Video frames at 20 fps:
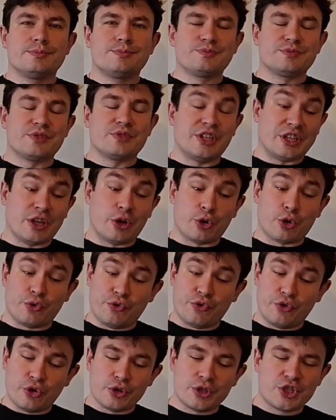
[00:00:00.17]
In our
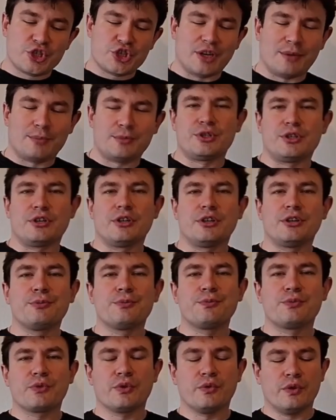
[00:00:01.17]
first chapter,
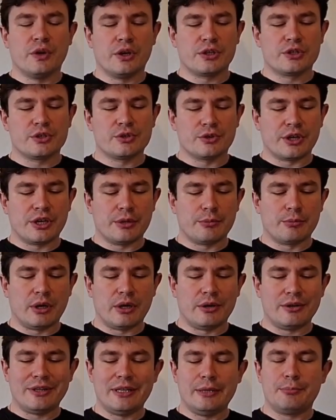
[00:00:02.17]
we are talking
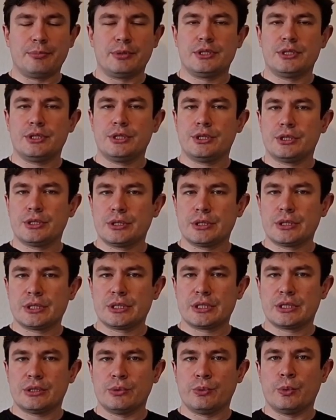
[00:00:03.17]
about the
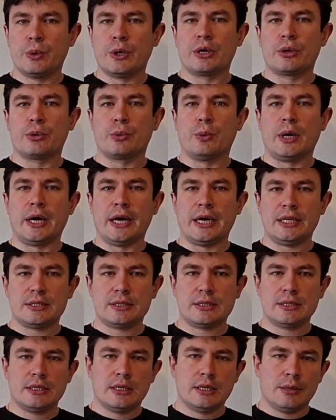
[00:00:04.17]
positions where white
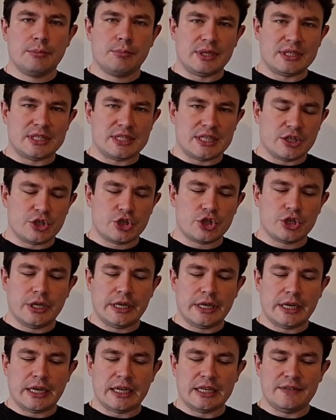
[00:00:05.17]
potentially
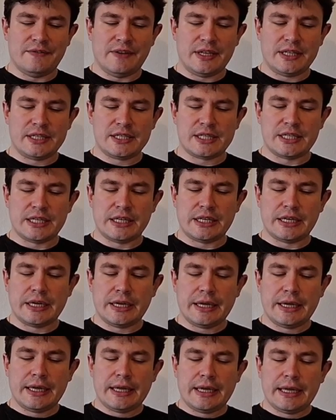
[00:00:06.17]
advancing
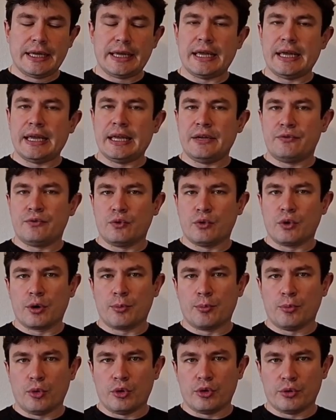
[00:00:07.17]
a4
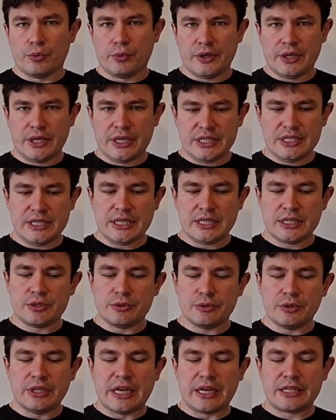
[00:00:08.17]
pawn with the idea to
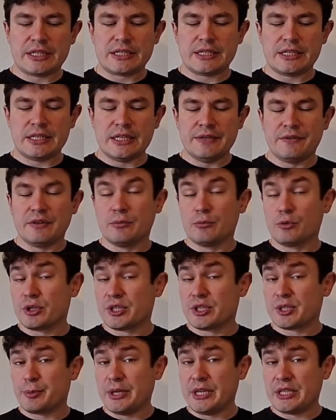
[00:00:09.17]
get even more
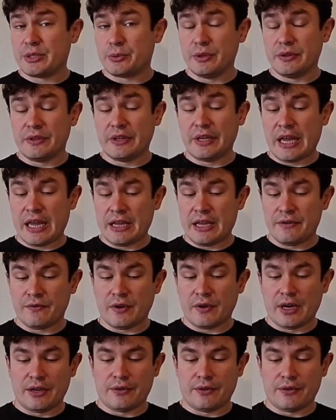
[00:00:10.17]
space with a5.